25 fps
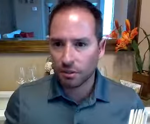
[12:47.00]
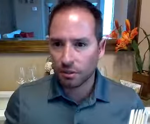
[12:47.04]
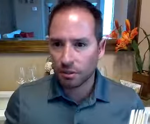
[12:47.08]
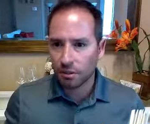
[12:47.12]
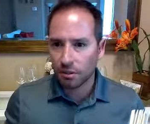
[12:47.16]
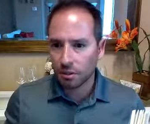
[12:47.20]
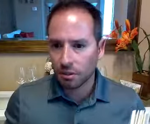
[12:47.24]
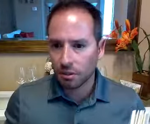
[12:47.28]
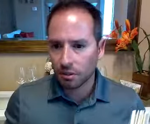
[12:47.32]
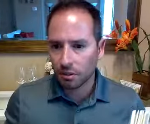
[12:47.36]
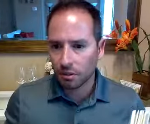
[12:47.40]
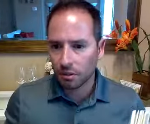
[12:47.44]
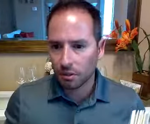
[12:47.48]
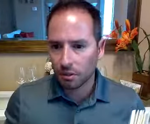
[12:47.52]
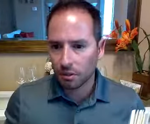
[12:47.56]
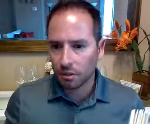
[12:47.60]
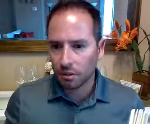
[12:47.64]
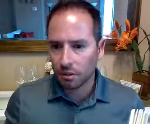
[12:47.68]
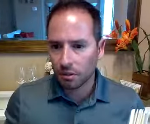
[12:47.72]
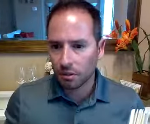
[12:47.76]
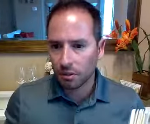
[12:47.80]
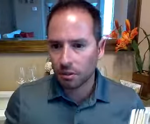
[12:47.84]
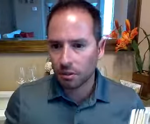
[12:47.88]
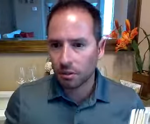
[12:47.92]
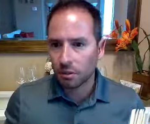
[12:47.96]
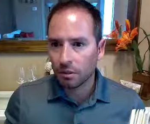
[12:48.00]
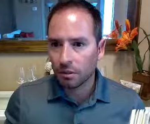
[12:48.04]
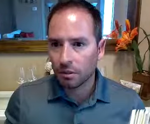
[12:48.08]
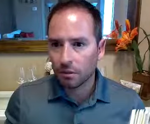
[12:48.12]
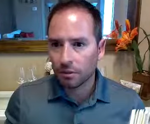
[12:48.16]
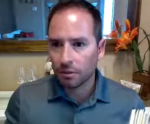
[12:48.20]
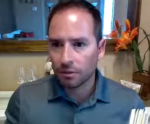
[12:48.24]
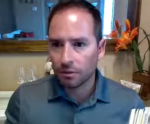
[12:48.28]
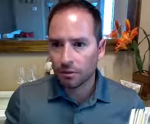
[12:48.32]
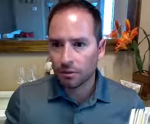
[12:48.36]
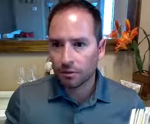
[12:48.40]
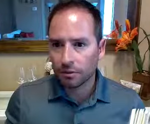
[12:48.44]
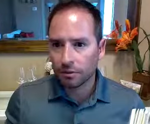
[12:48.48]

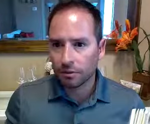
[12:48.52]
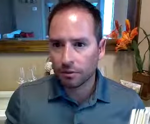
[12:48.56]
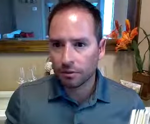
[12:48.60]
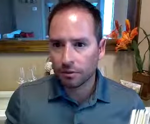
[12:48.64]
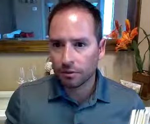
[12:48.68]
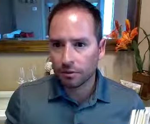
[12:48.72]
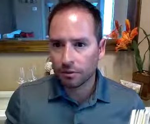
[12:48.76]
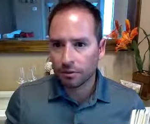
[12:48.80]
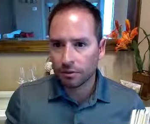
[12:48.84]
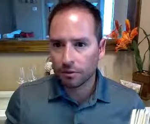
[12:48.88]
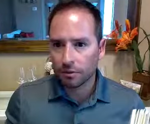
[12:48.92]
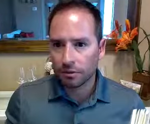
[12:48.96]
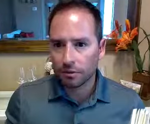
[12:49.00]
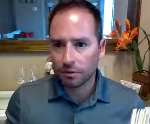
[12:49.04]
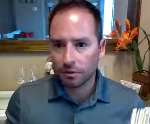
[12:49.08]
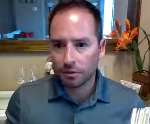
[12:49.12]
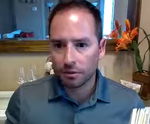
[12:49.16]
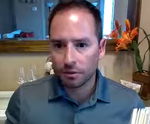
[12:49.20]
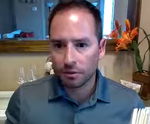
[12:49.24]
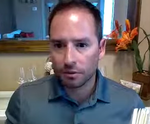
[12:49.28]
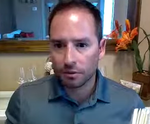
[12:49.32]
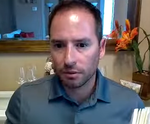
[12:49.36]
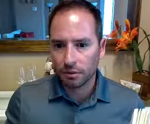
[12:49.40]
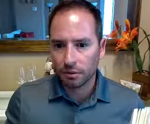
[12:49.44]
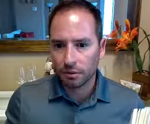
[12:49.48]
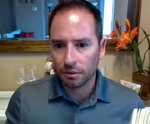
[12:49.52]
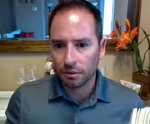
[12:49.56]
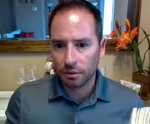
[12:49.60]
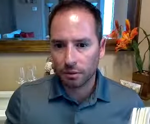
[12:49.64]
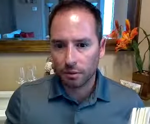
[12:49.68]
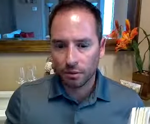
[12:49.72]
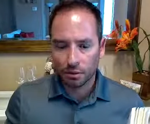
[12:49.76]
(silence)